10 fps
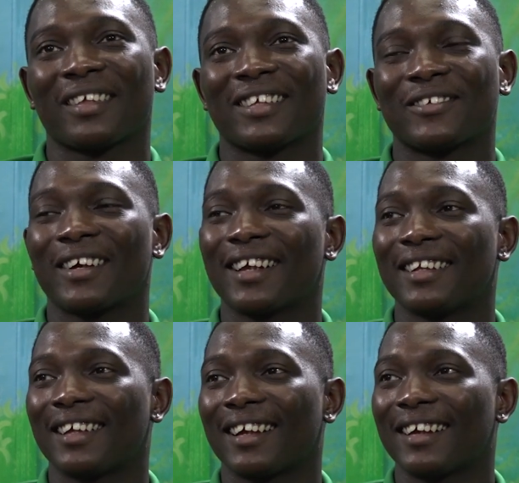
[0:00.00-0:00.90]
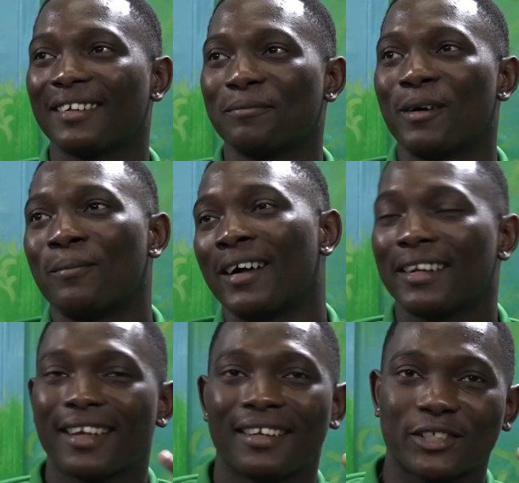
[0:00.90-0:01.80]
So I can my
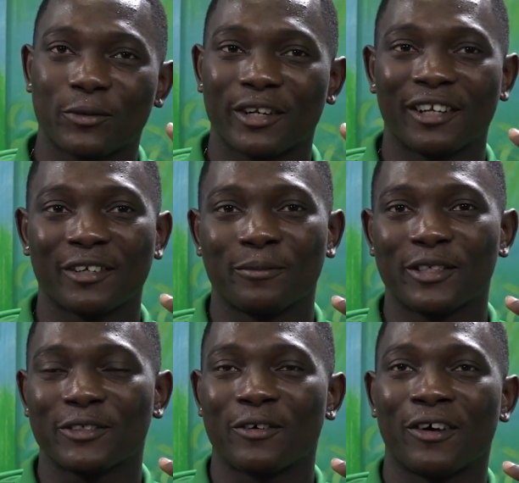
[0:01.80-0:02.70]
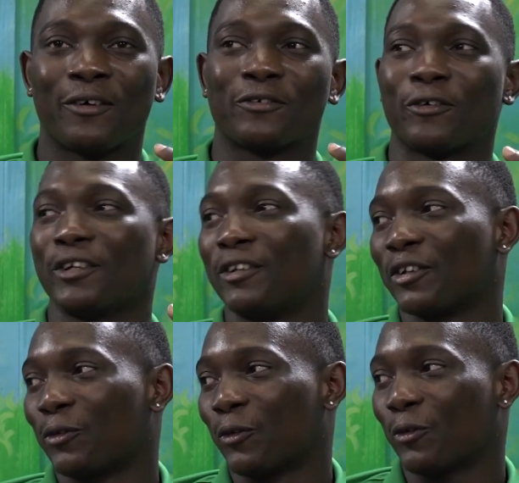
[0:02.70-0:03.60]
mind kind of swayed a little bit. So I was running
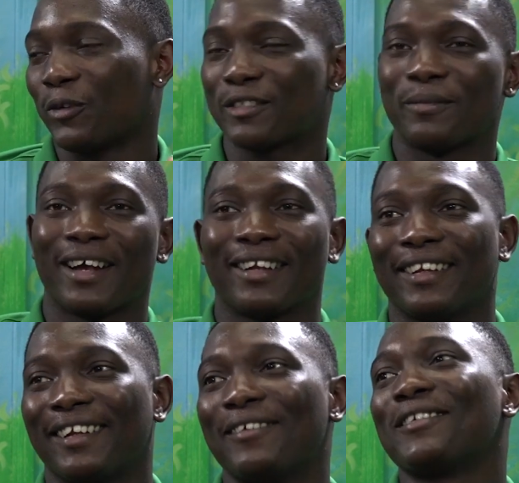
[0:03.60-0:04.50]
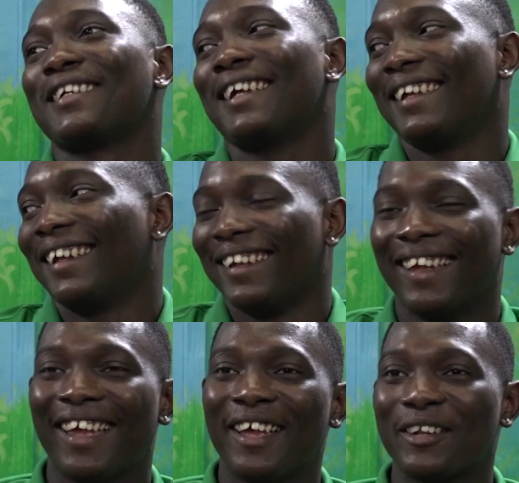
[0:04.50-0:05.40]
down the runway, smiling and everything,
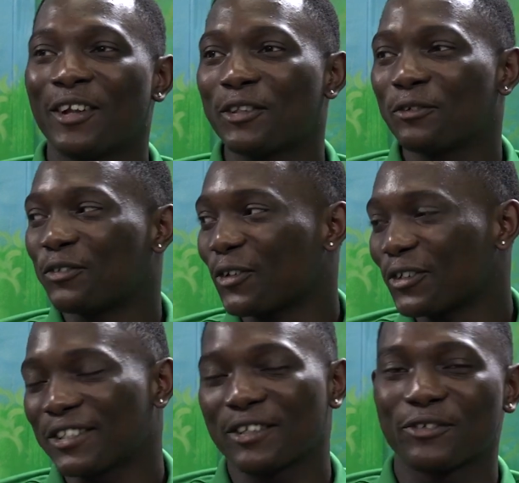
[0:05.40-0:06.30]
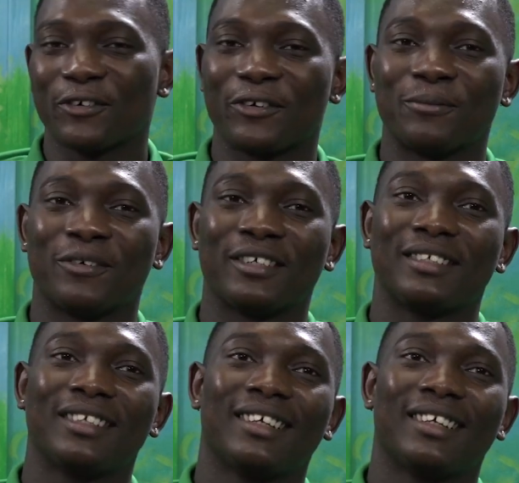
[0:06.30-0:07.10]
not too focused on the throw, but.